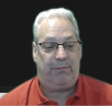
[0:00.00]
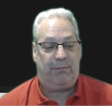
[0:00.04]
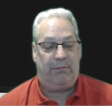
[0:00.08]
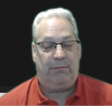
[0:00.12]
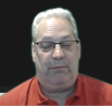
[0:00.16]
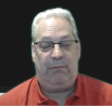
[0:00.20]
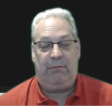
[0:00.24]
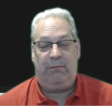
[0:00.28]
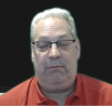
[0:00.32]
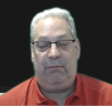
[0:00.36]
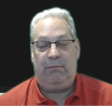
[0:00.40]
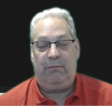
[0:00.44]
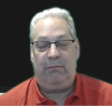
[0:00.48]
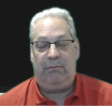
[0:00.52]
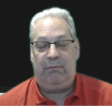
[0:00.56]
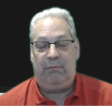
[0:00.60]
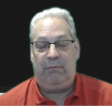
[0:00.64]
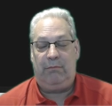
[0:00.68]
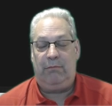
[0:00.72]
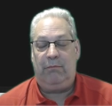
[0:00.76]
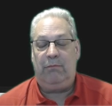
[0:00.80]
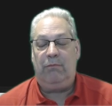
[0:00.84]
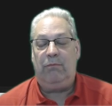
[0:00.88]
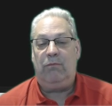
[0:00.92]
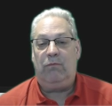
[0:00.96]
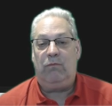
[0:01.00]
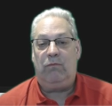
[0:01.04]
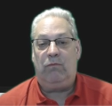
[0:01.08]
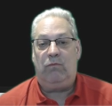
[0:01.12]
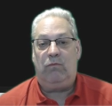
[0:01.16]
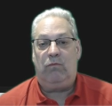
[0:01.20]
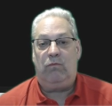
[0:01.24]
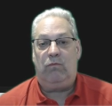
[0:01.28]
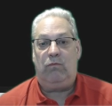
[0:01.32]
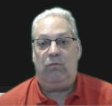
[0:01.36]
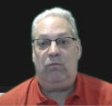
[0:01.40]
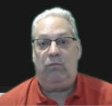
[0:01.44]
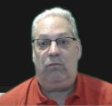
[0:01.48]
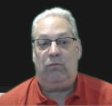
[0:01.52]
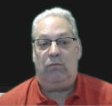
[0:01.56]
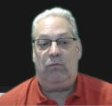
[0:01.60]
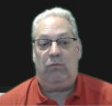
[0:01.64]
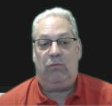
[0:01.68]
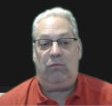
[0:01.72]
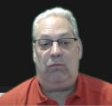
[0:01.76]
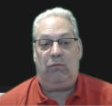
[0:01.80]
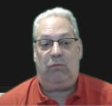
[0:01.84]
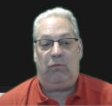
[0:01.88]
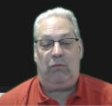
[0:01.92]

Nothing is said.